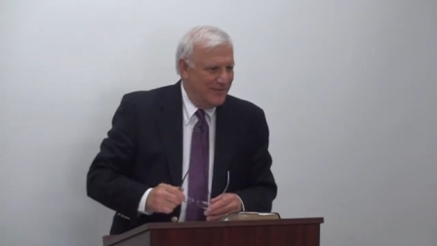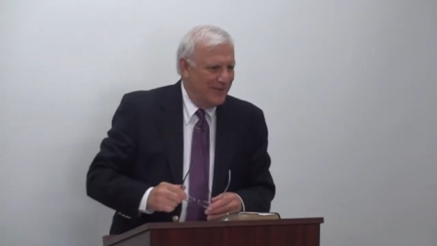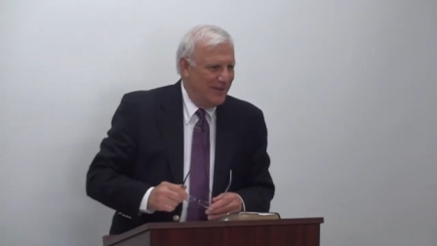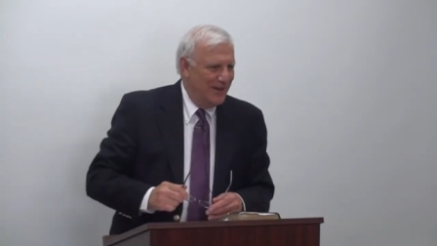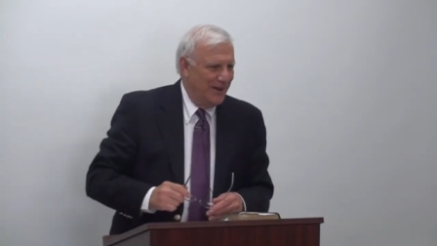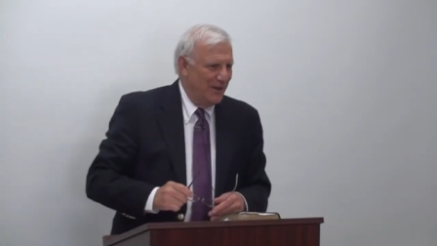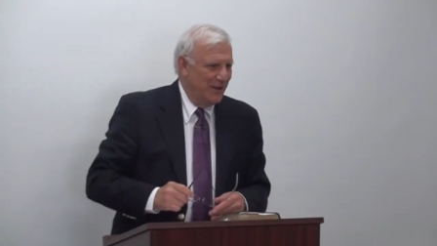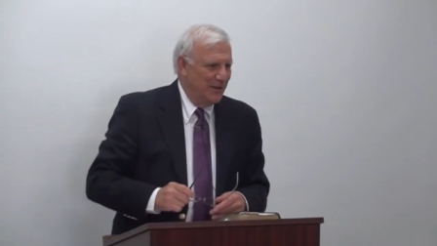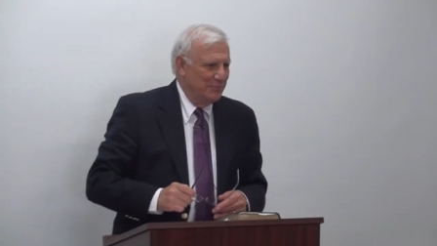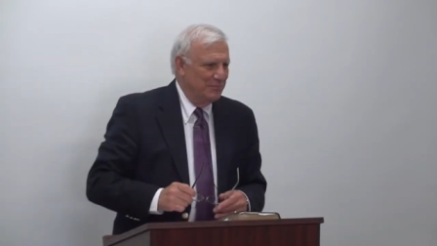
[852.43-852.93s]

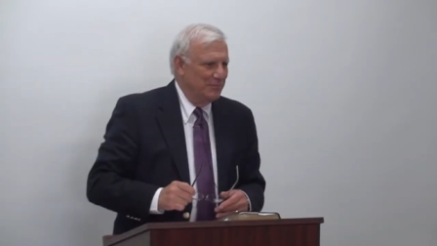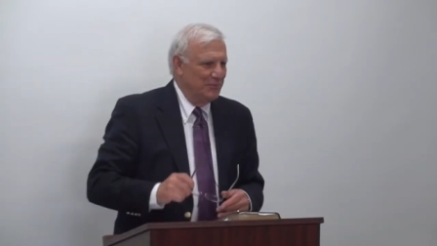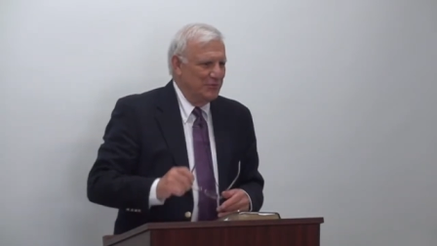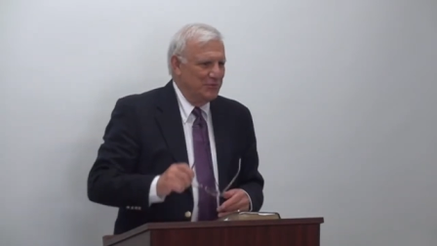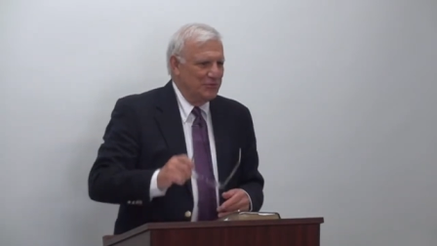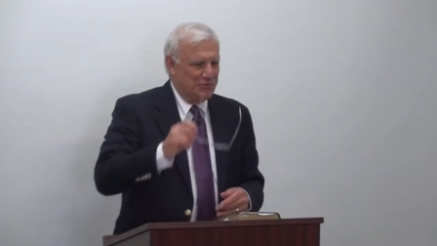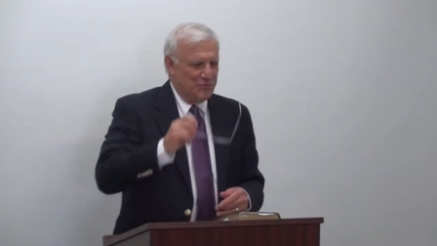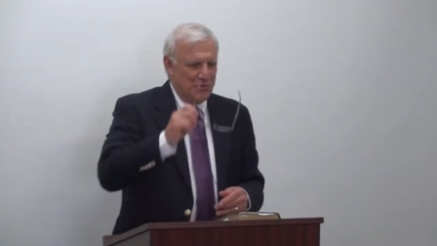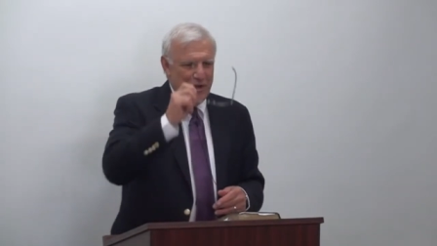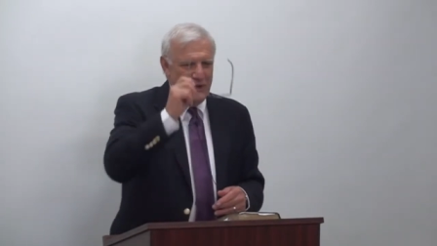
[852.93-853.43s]
um,
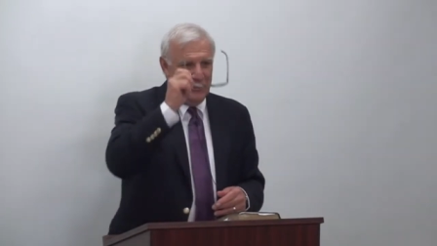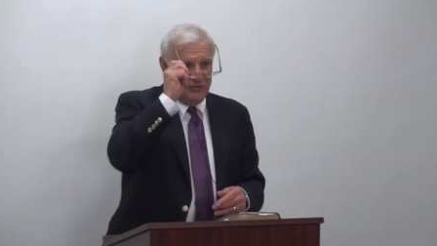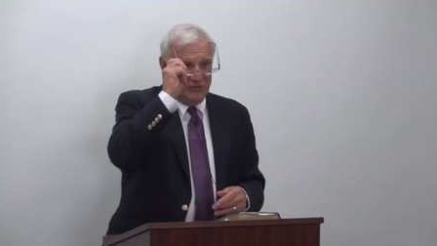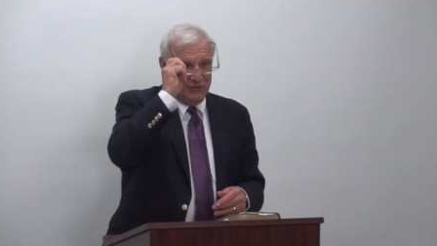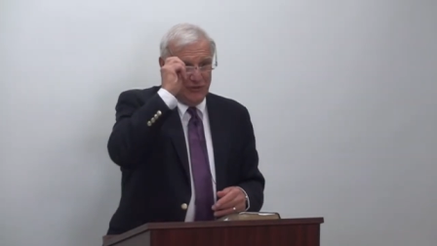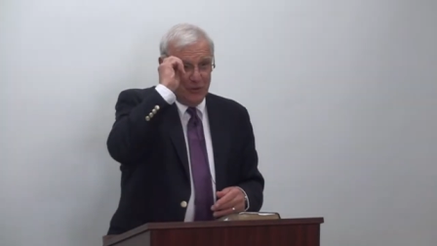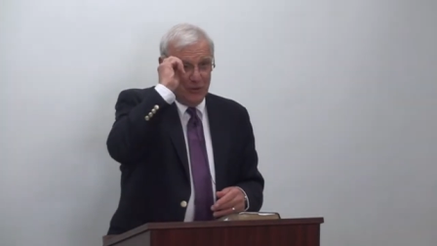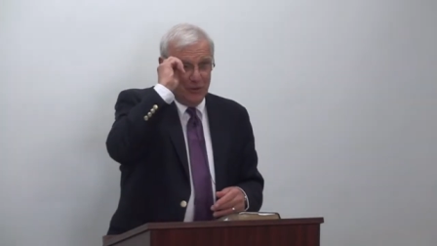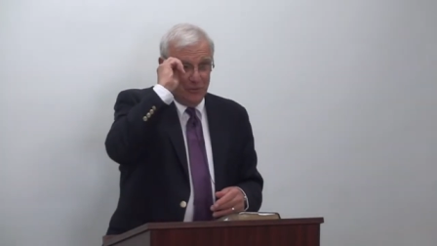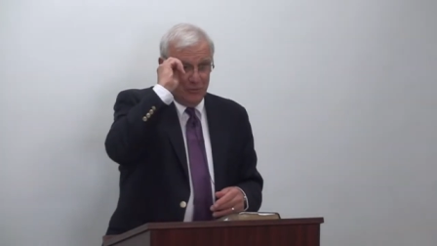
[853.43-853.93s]
streets
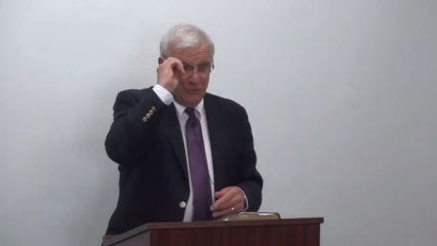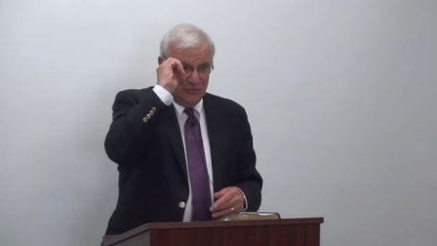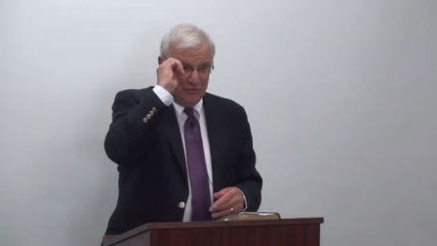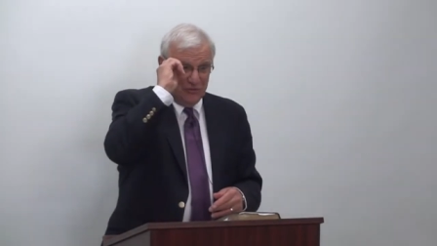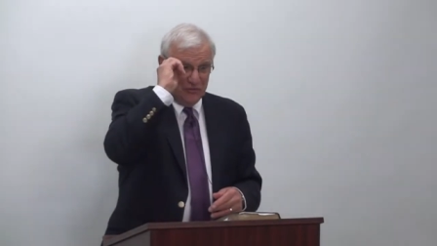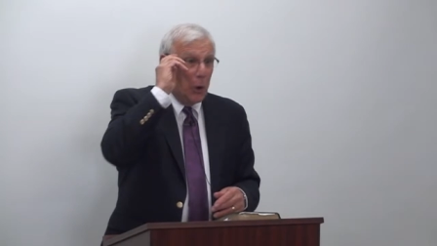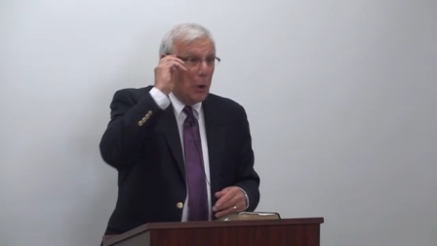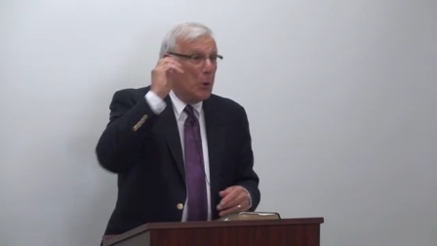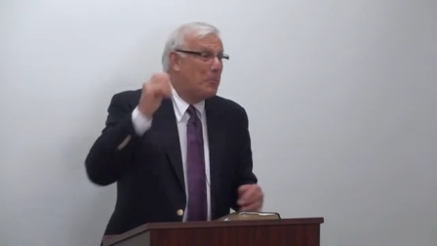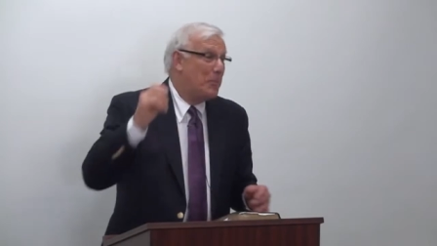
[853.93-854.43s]
that are
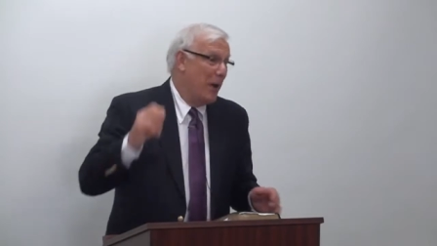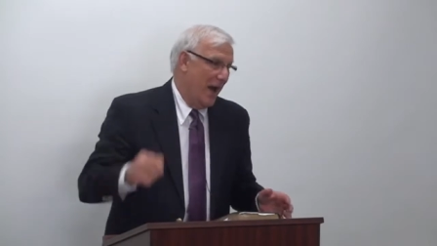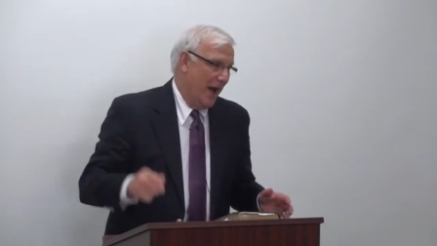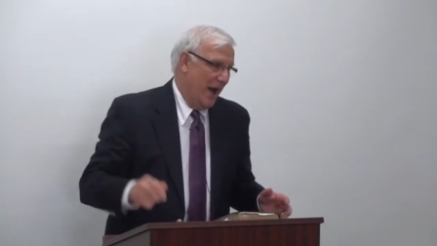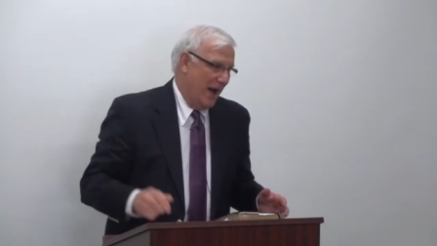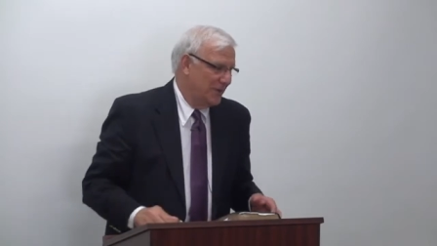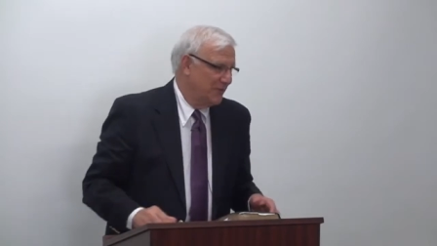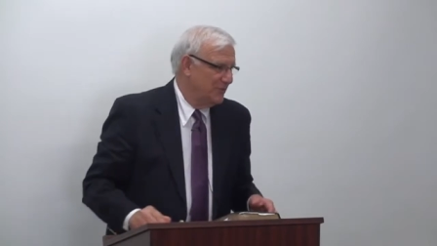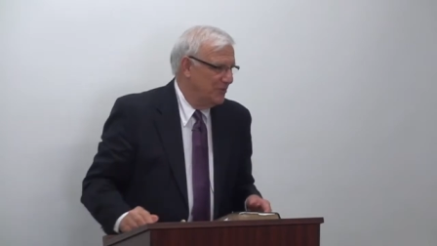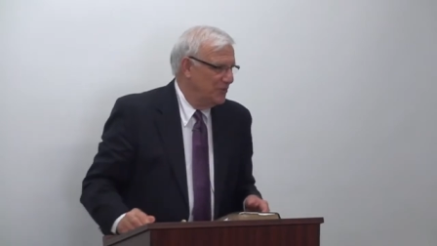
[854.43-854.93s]
so
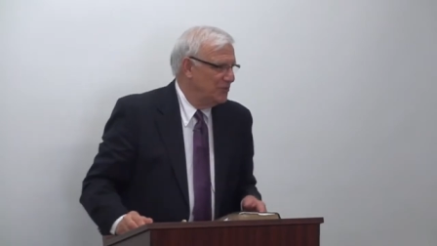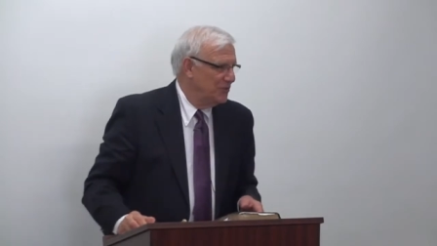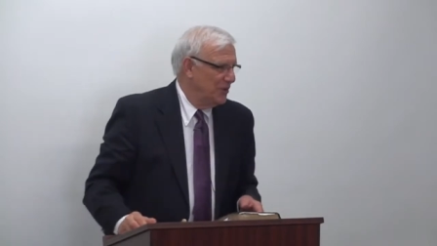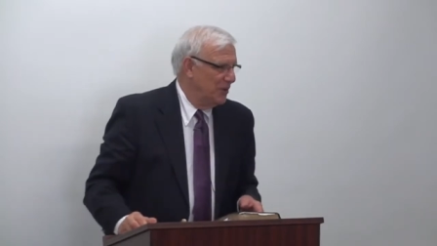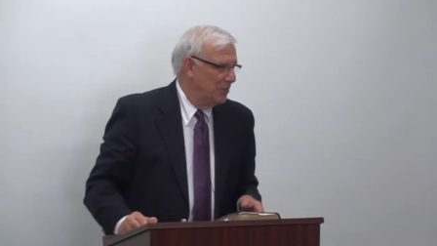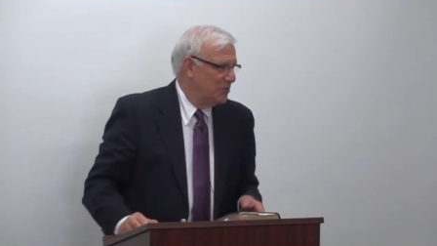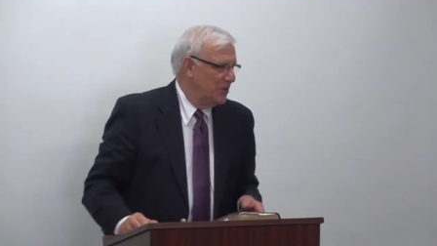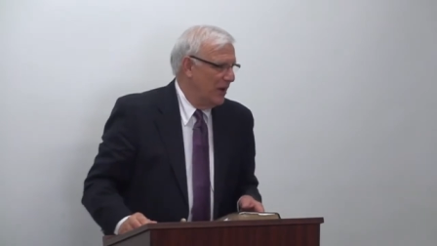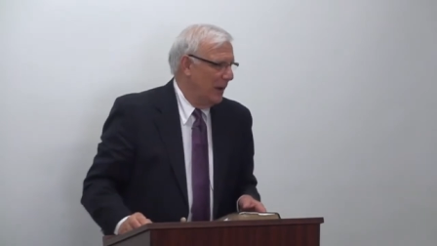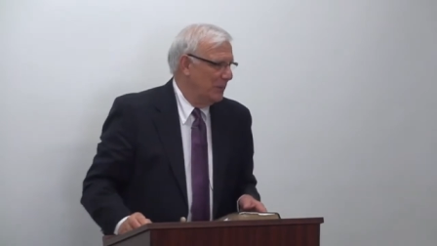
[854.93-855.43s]
packed
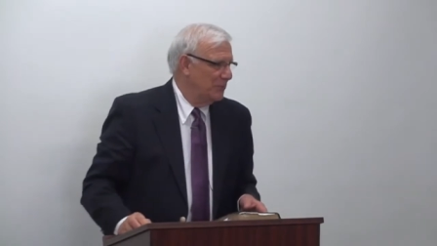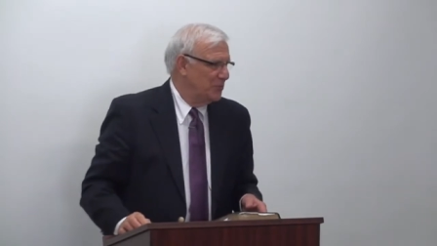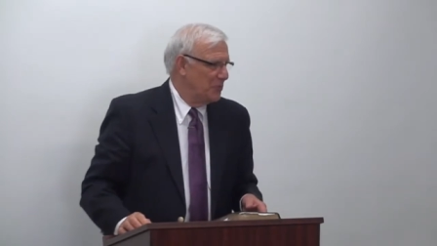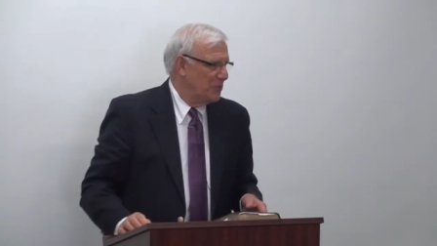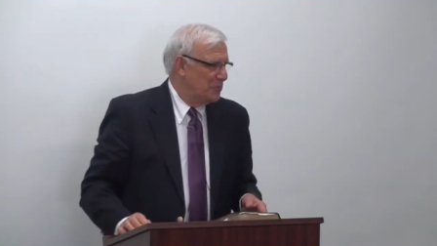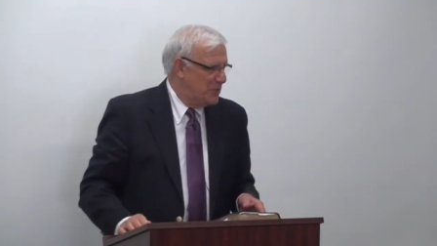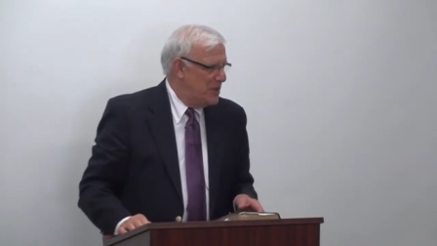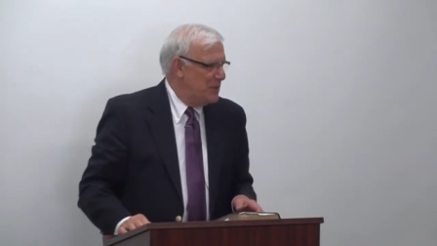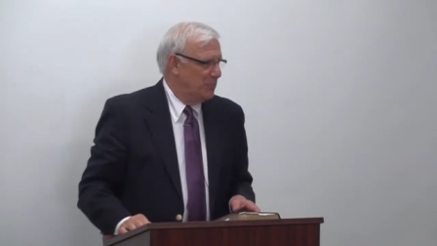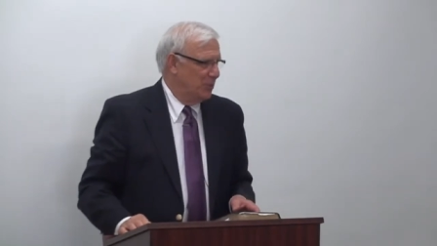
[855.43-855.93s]
sometimes
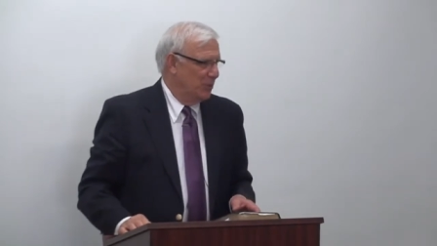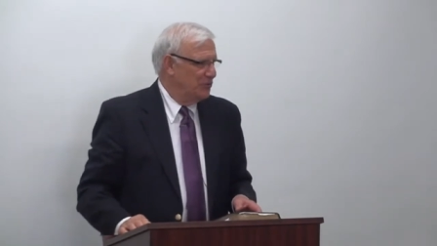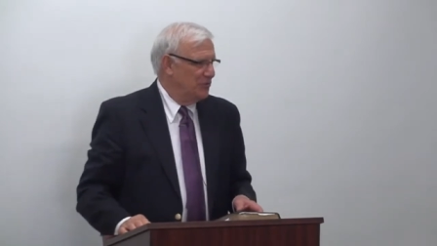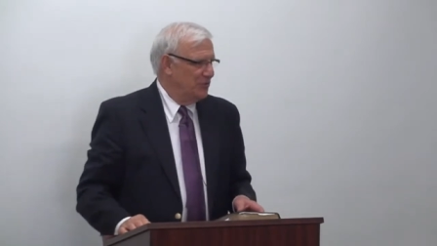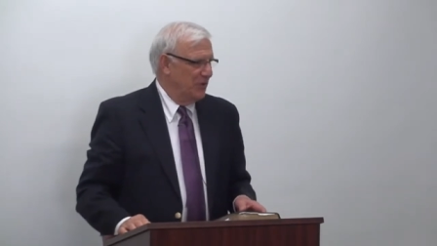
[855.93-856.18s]
with people.